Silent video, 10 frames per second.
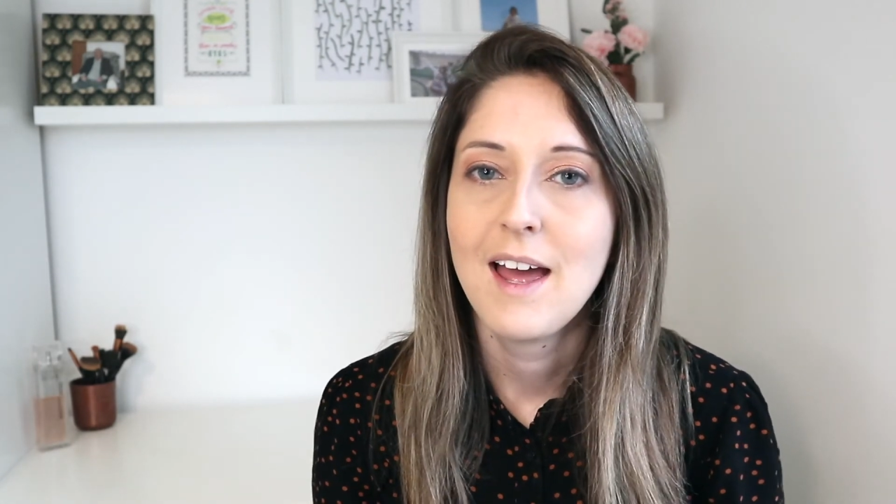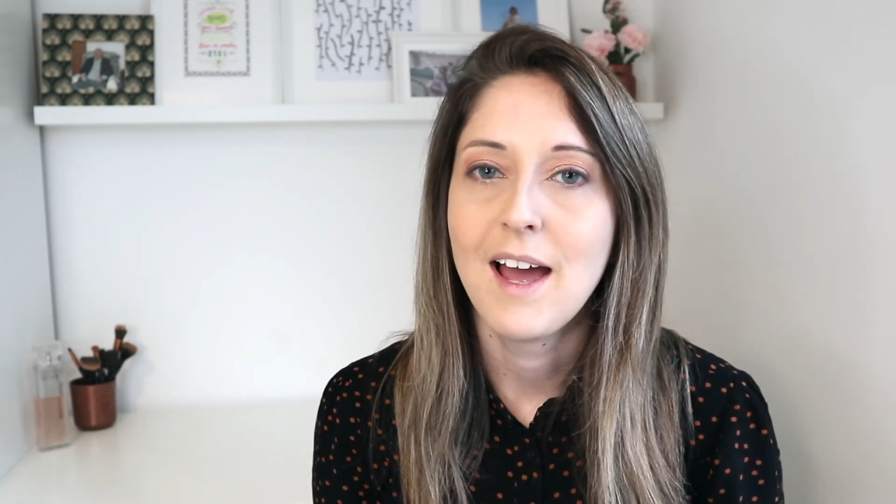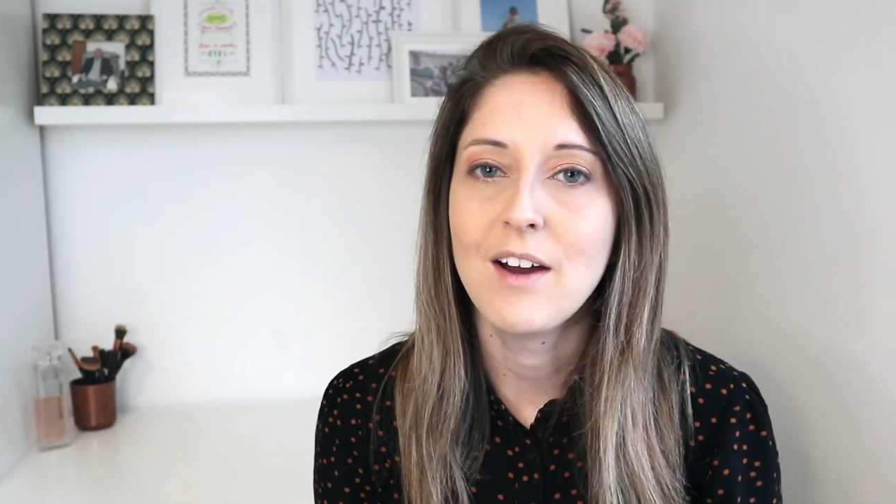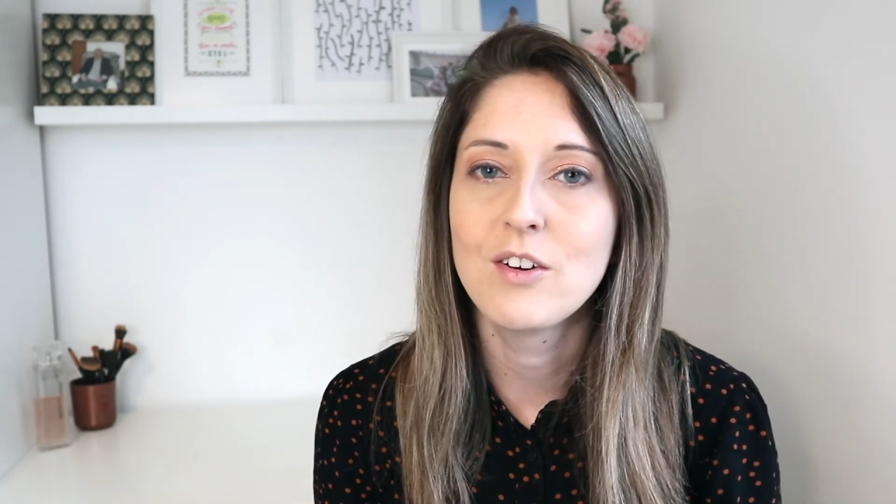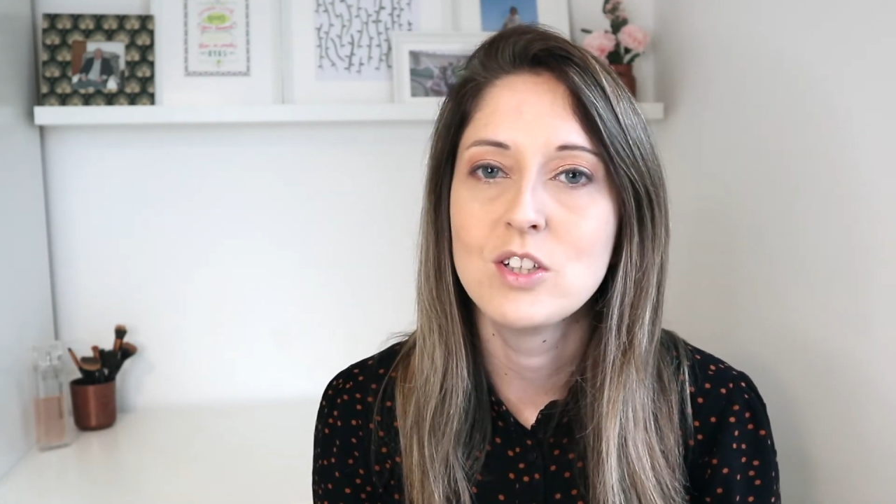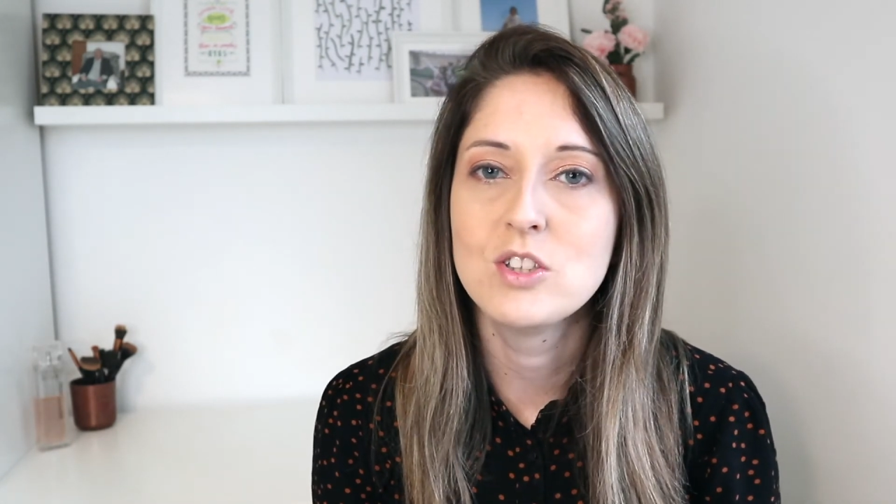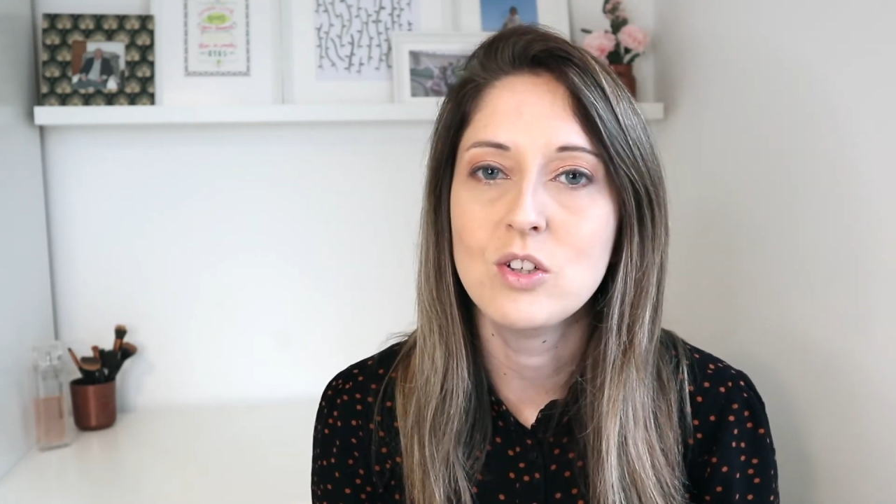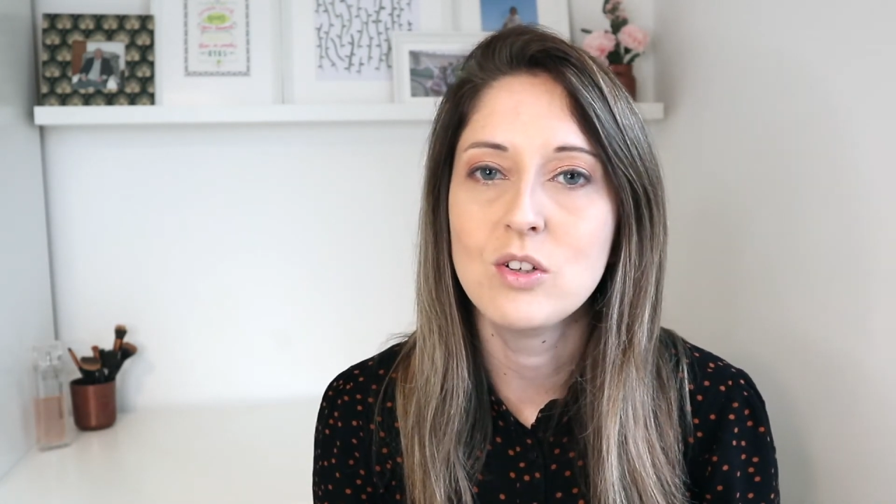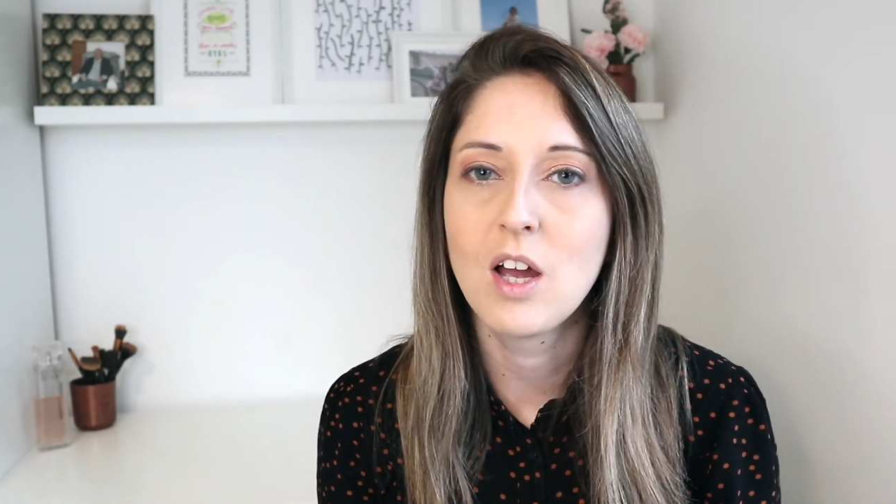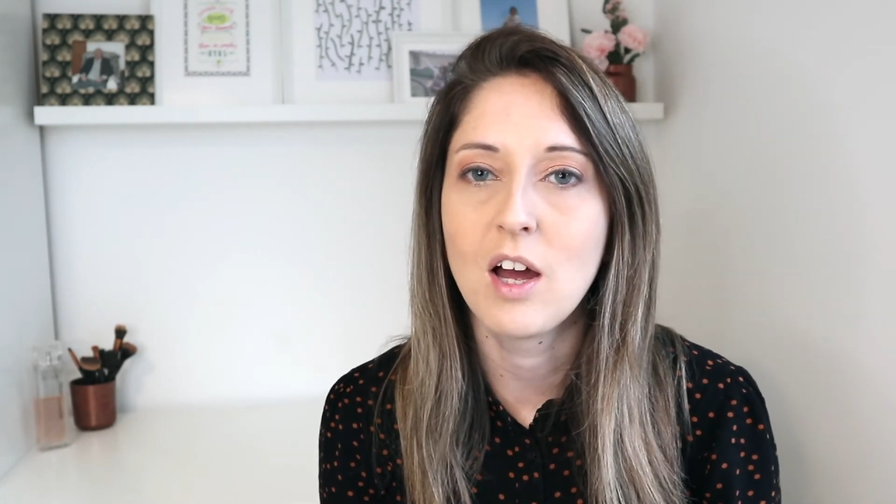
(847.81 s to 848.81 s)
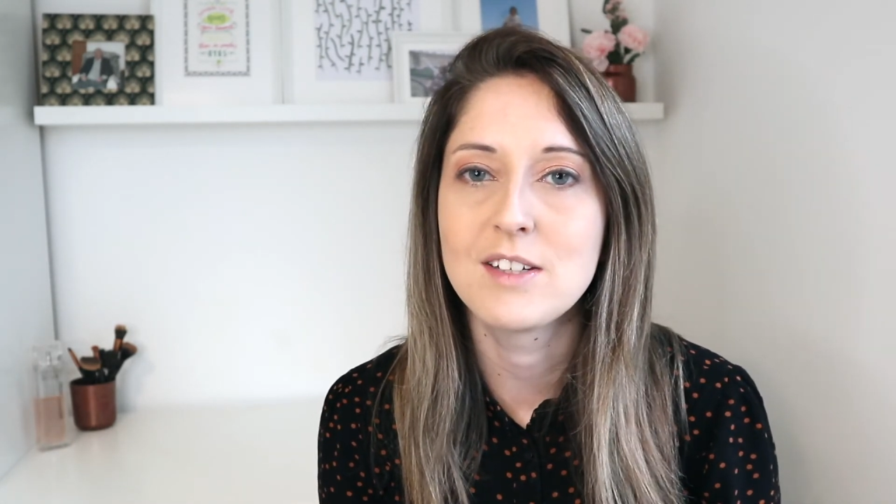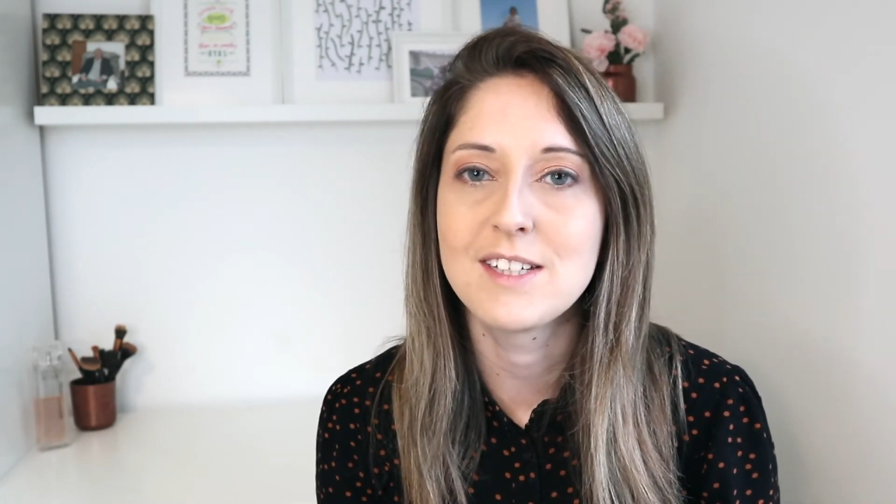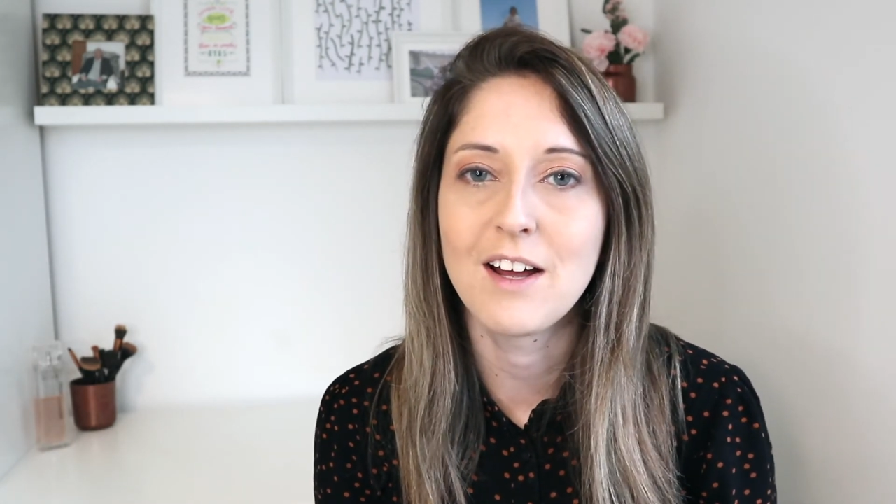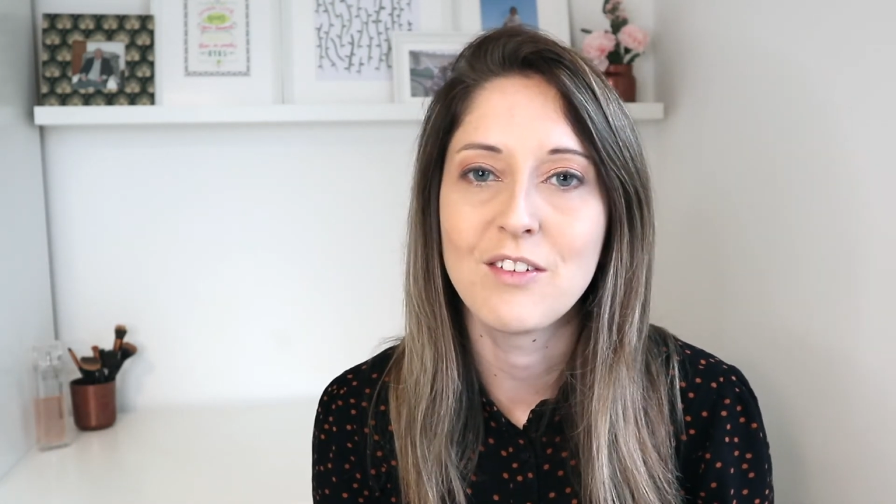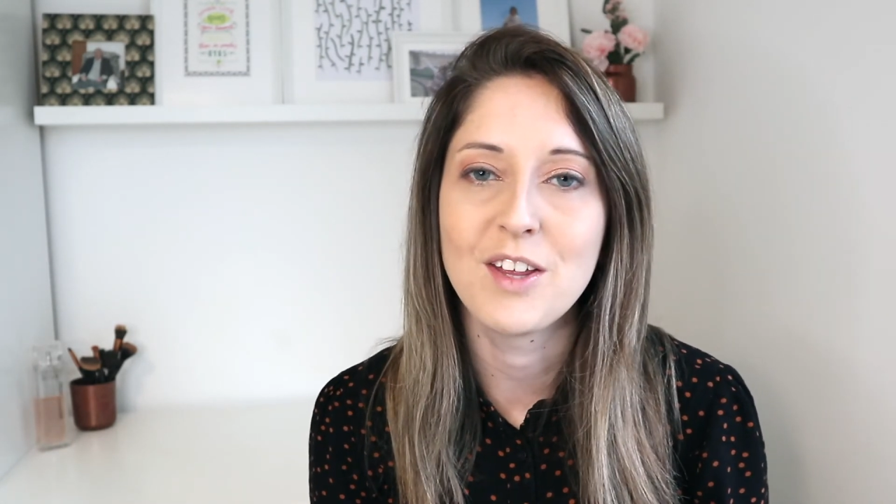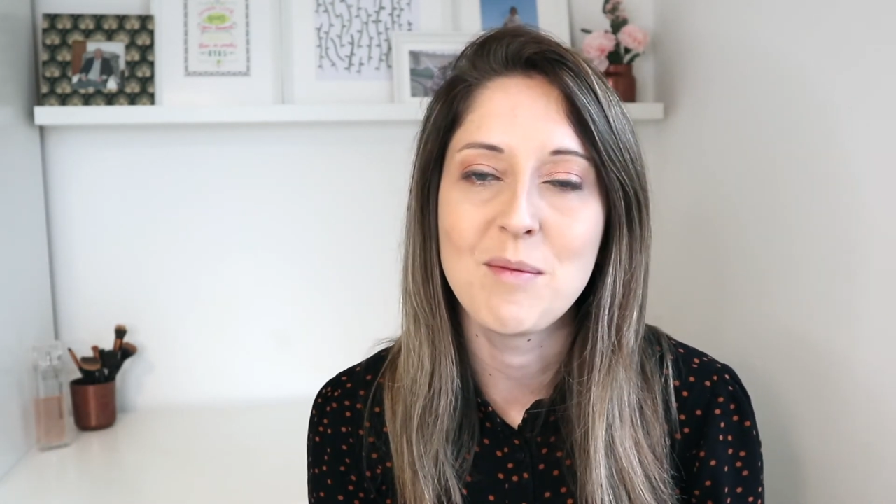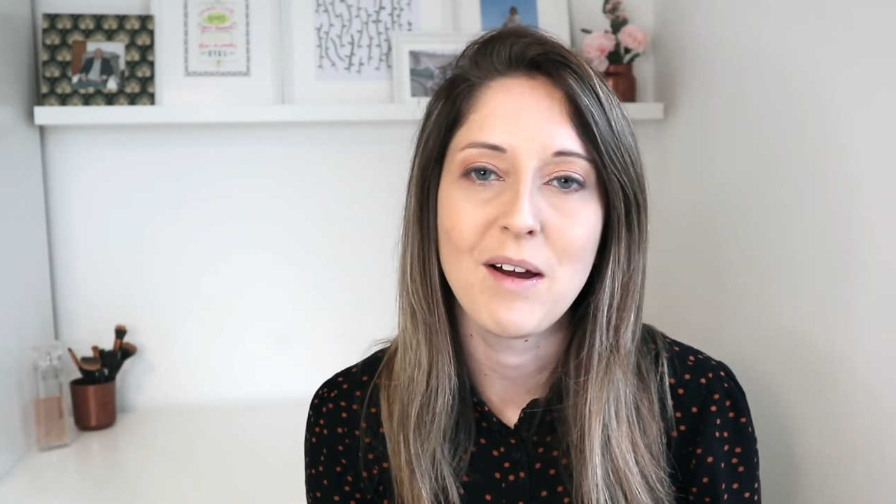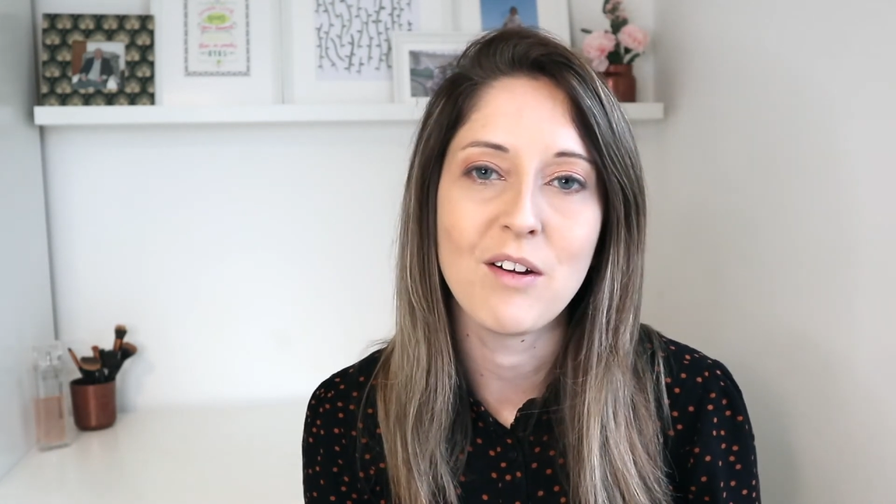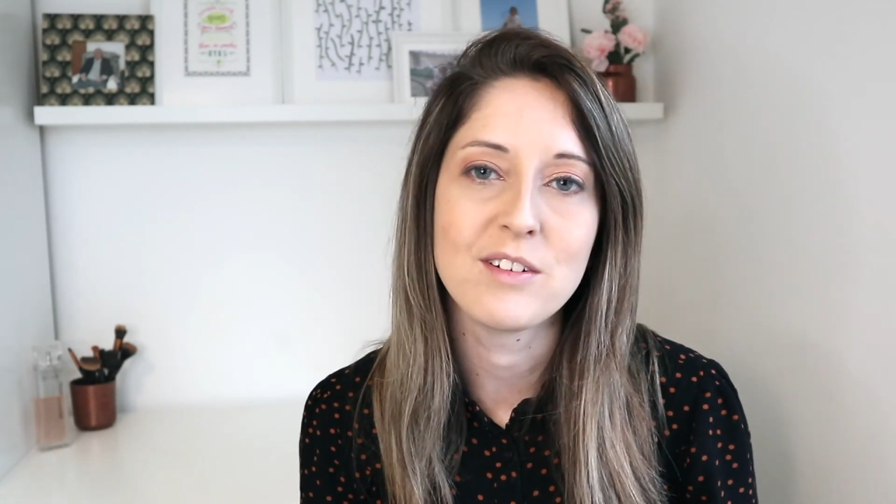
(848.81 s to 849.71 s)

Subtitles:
How could you cut down the amount of